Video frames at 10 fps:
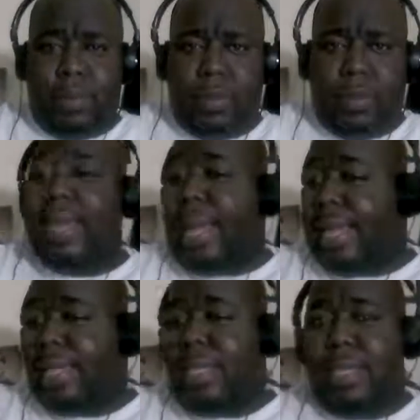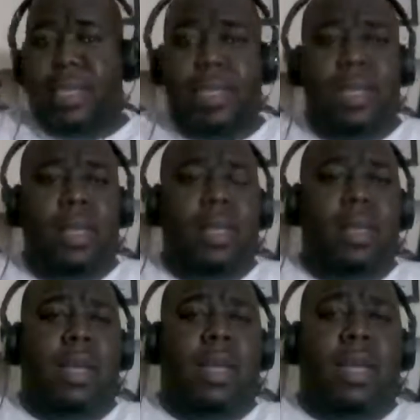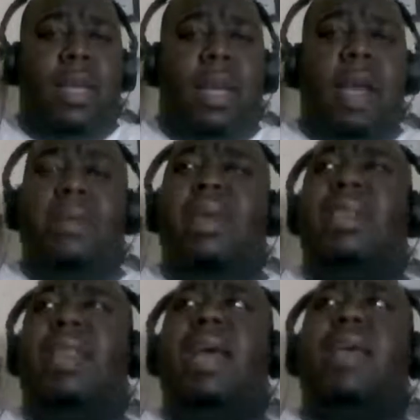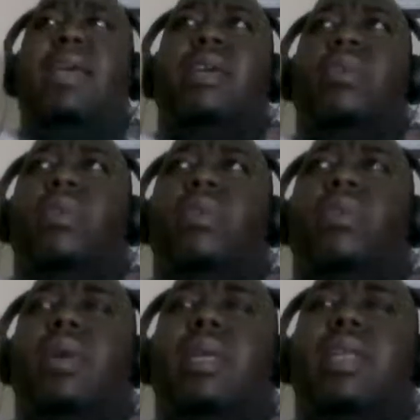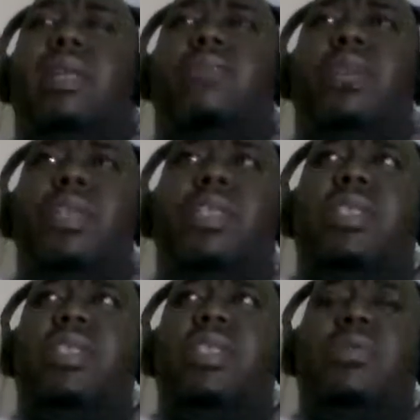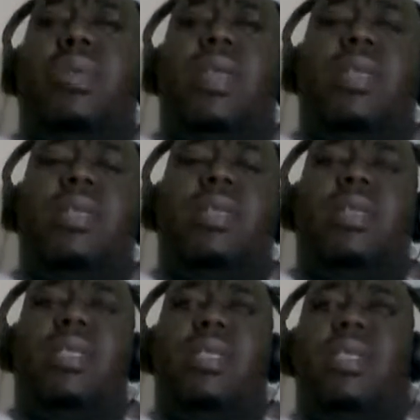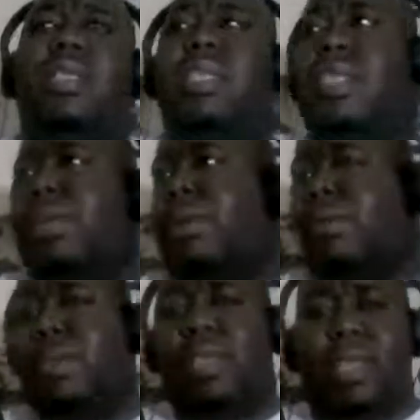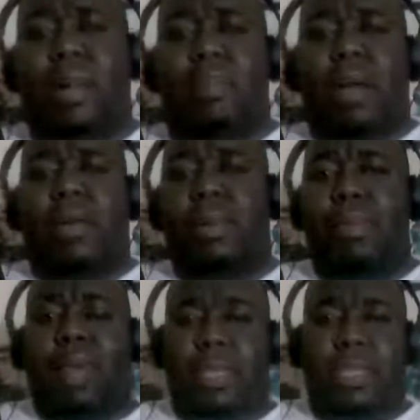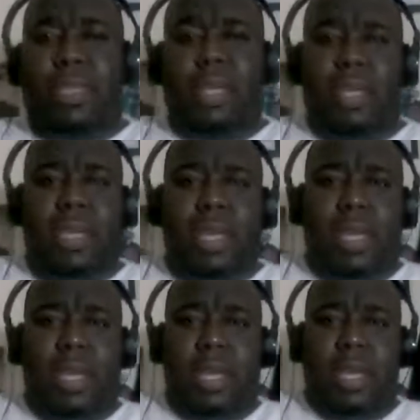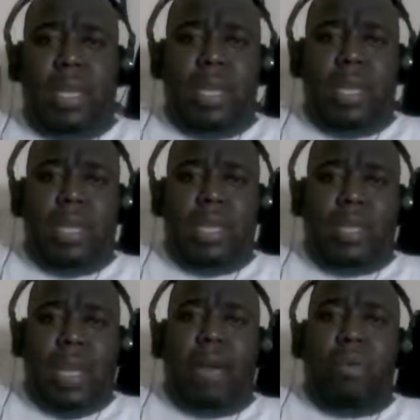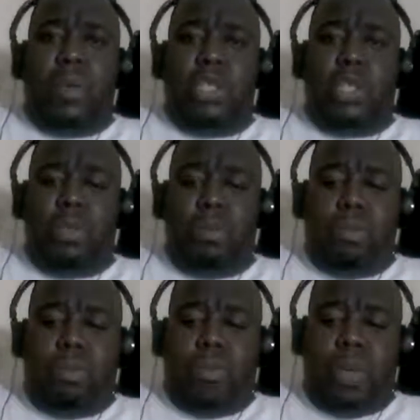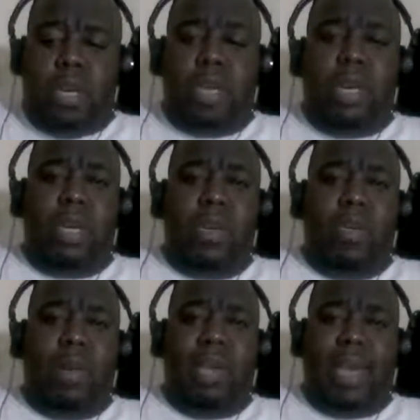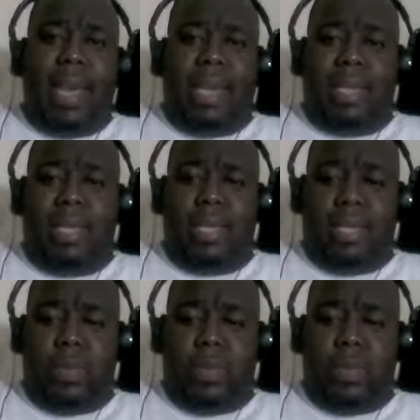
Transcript: in casting. I mean, like for instance, when Denzel did Malcolm X, that was per great casting.